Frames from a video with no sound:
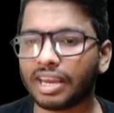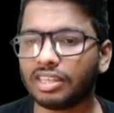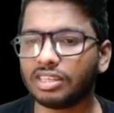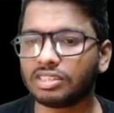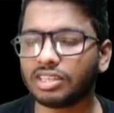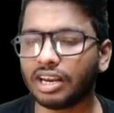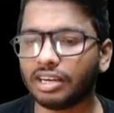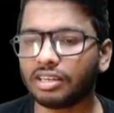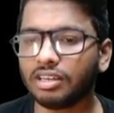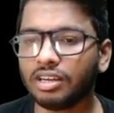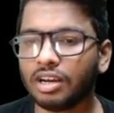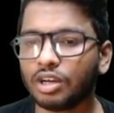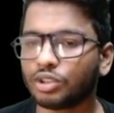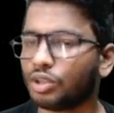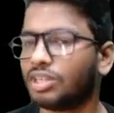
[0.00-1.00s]
peg in the
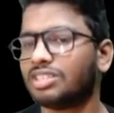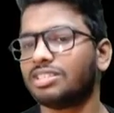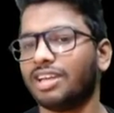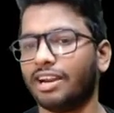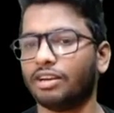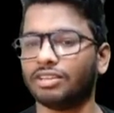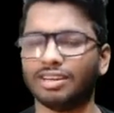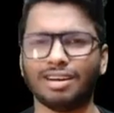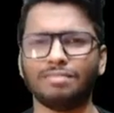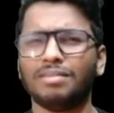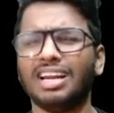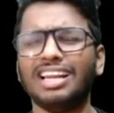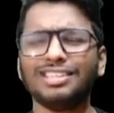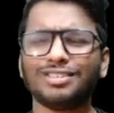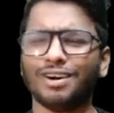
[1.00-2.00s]
center, so it is tied to that. I'm
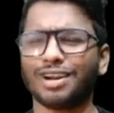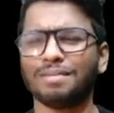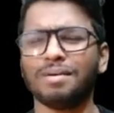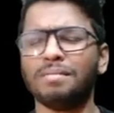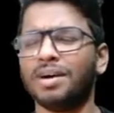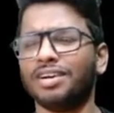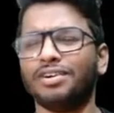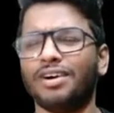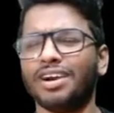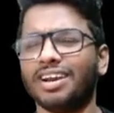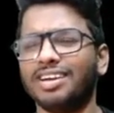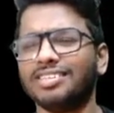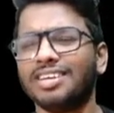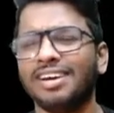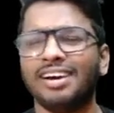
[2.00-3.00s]
really sorry about my
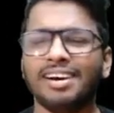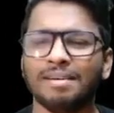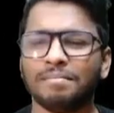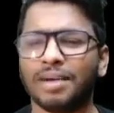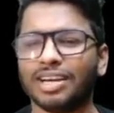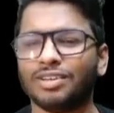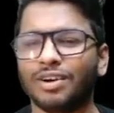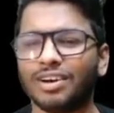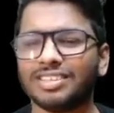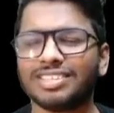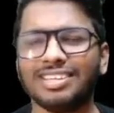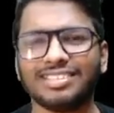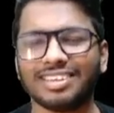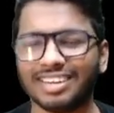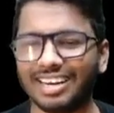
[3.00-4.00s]
drawing, guys. My drawing
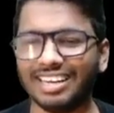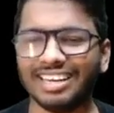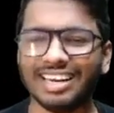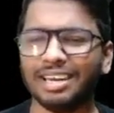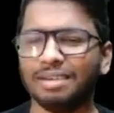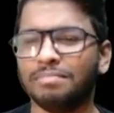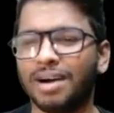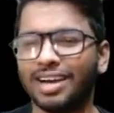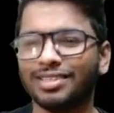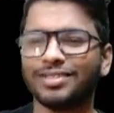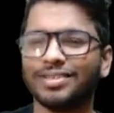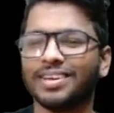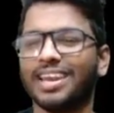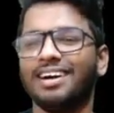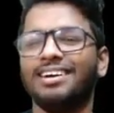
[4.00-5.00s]
skills are really bad.
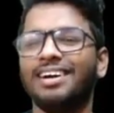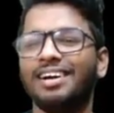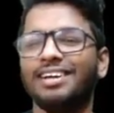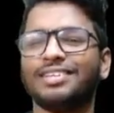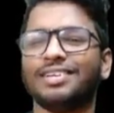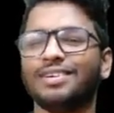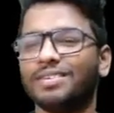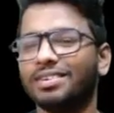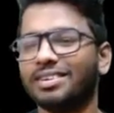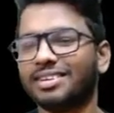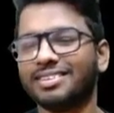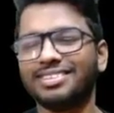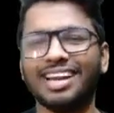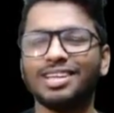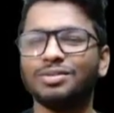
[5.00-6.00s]
So yeah, so
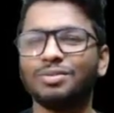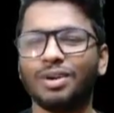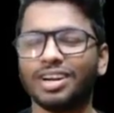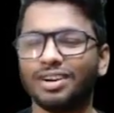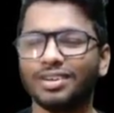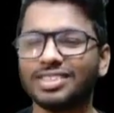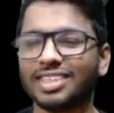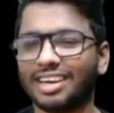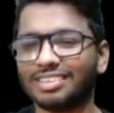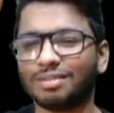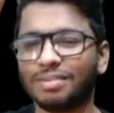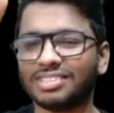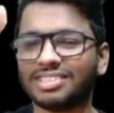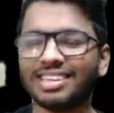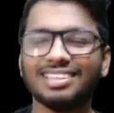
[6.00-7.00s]
that is what it looks like.
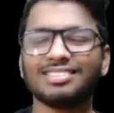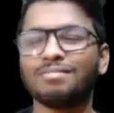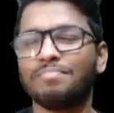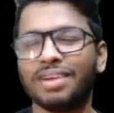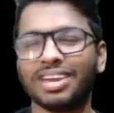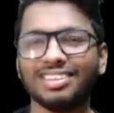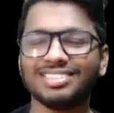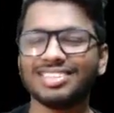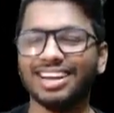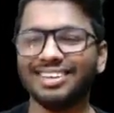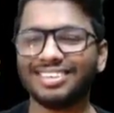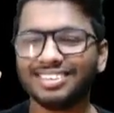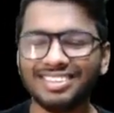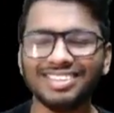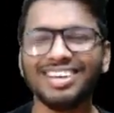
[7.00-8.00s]
So basically there's a peg in the
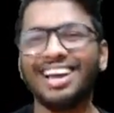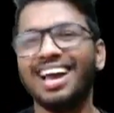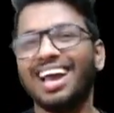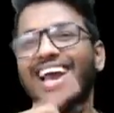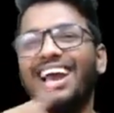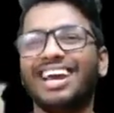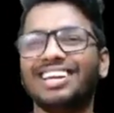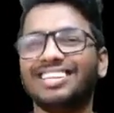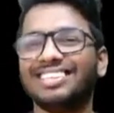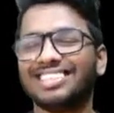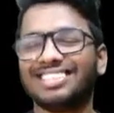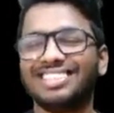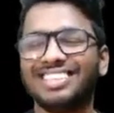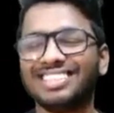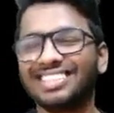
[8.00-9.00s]
center, and
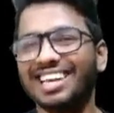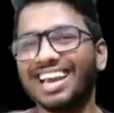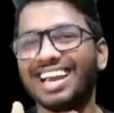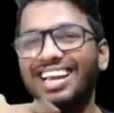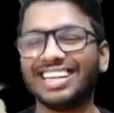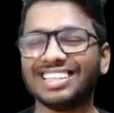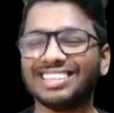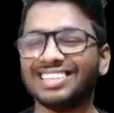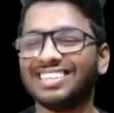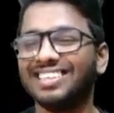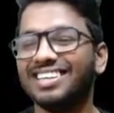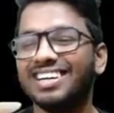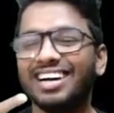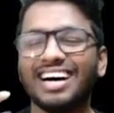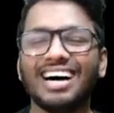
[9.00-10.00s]
there's a disc, and
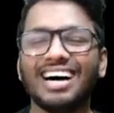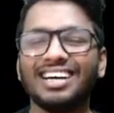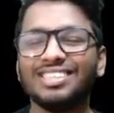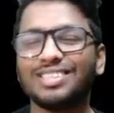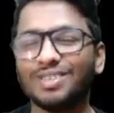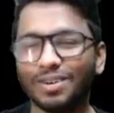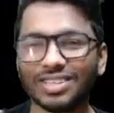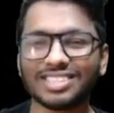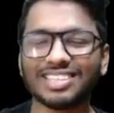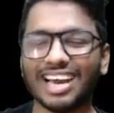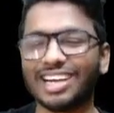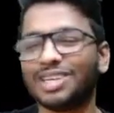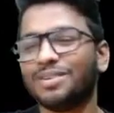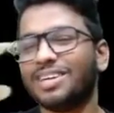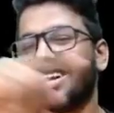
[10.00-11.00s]
the stone is
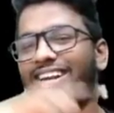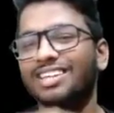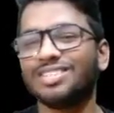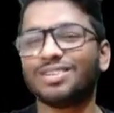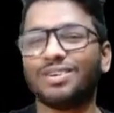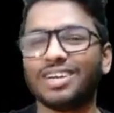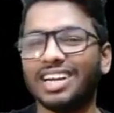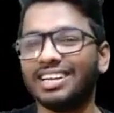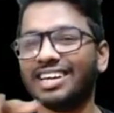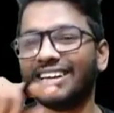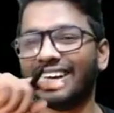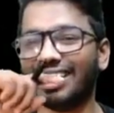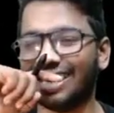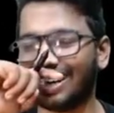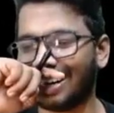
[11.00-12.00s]
tied to it and is
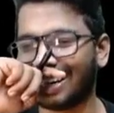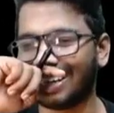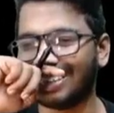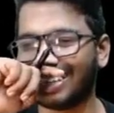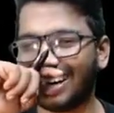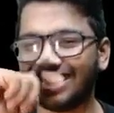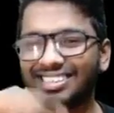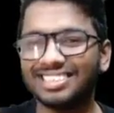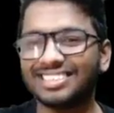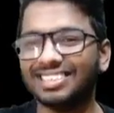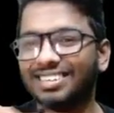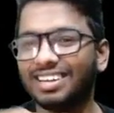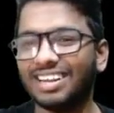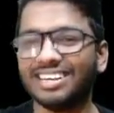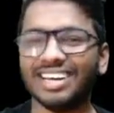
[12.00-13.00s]
rotating in that
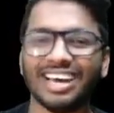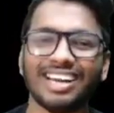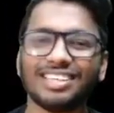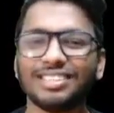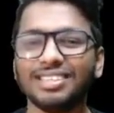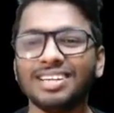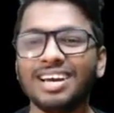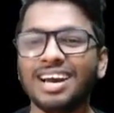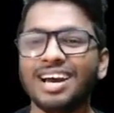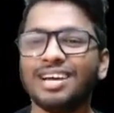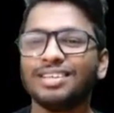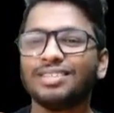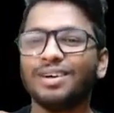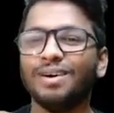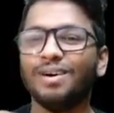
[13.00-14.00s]
circular direction,
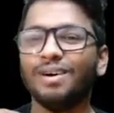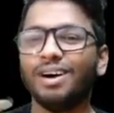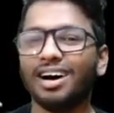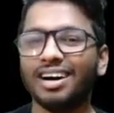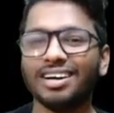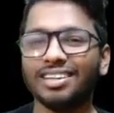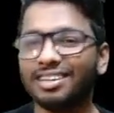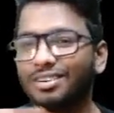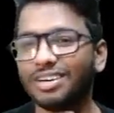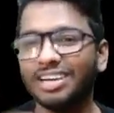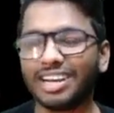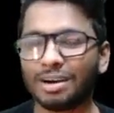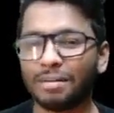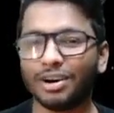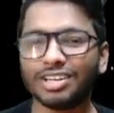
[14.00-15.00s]
so
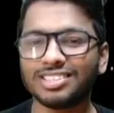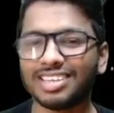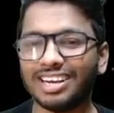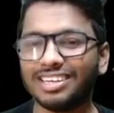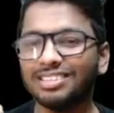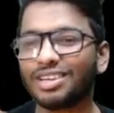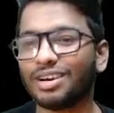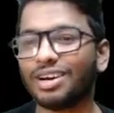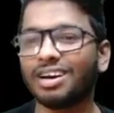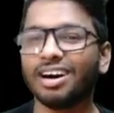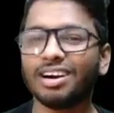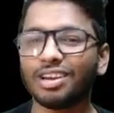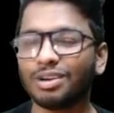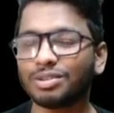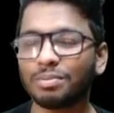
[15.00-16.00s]
rotating about its center. So
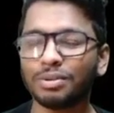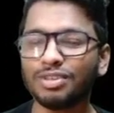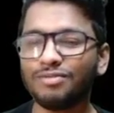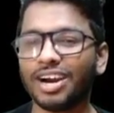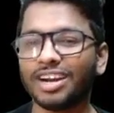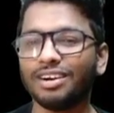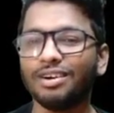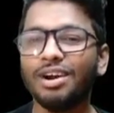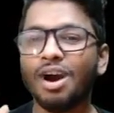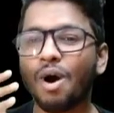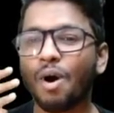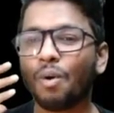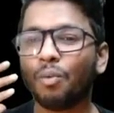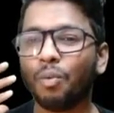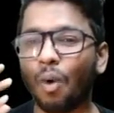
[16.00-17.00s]
you're supposed to find out
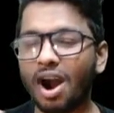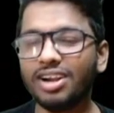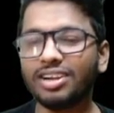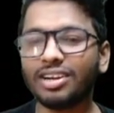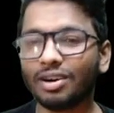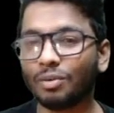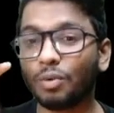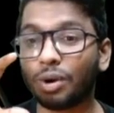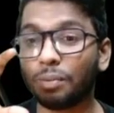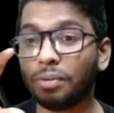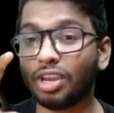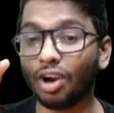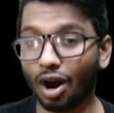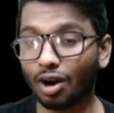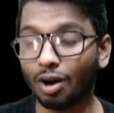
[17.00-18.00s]
what would
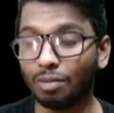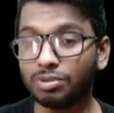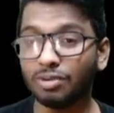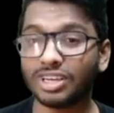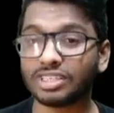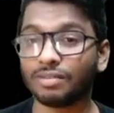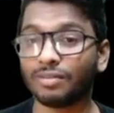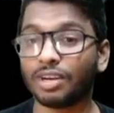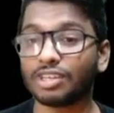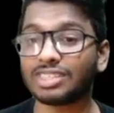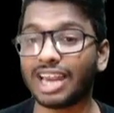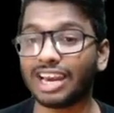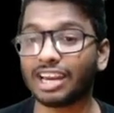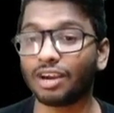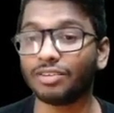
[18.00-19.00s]
be your observation when you're
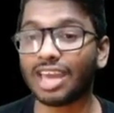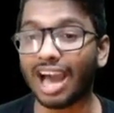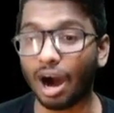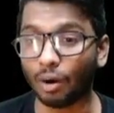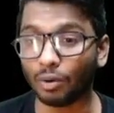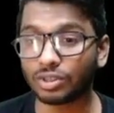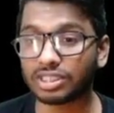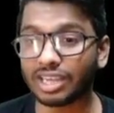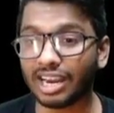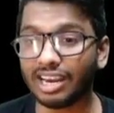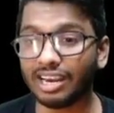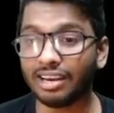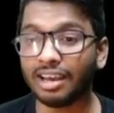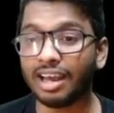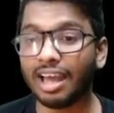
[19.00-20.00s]
standing on the
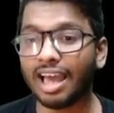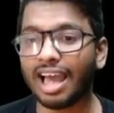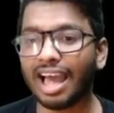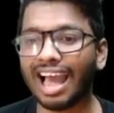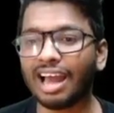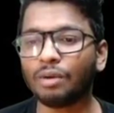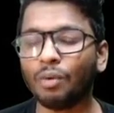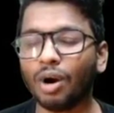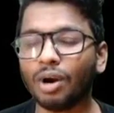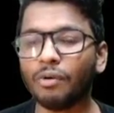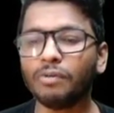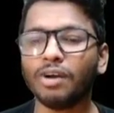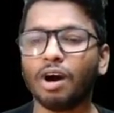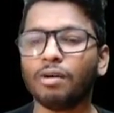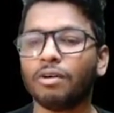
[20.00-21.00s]
outside, and what
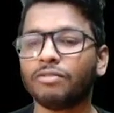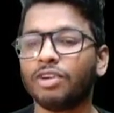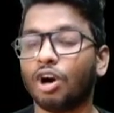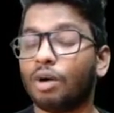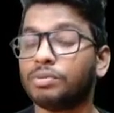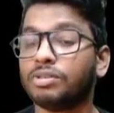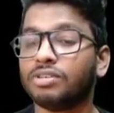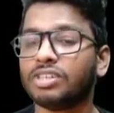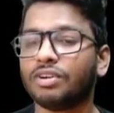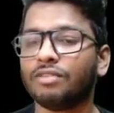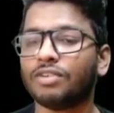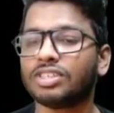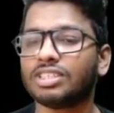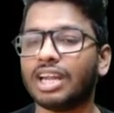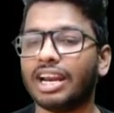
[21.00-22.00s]
would be your observation
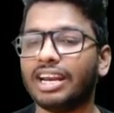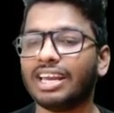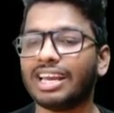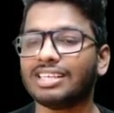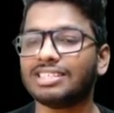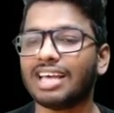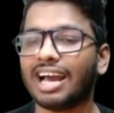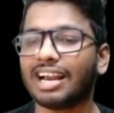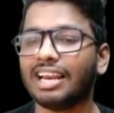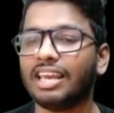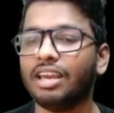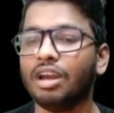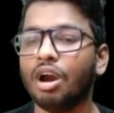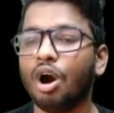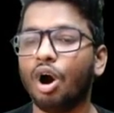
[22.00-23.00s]
if you're standing
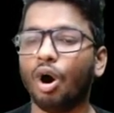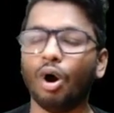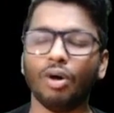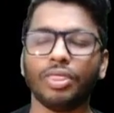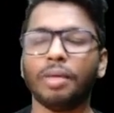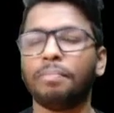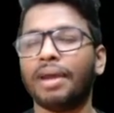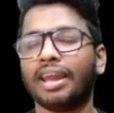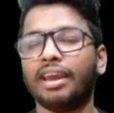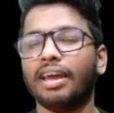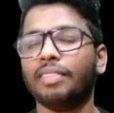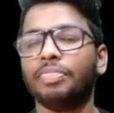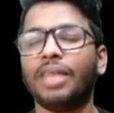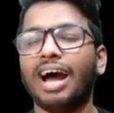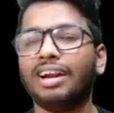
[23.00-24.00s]
exactly on the peg,
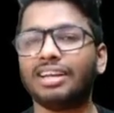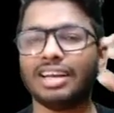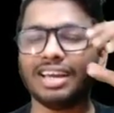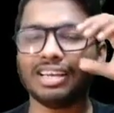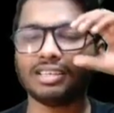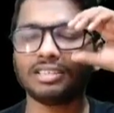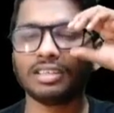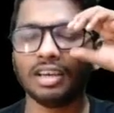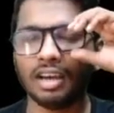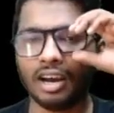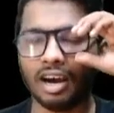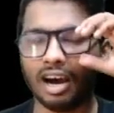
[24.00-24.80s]
and that is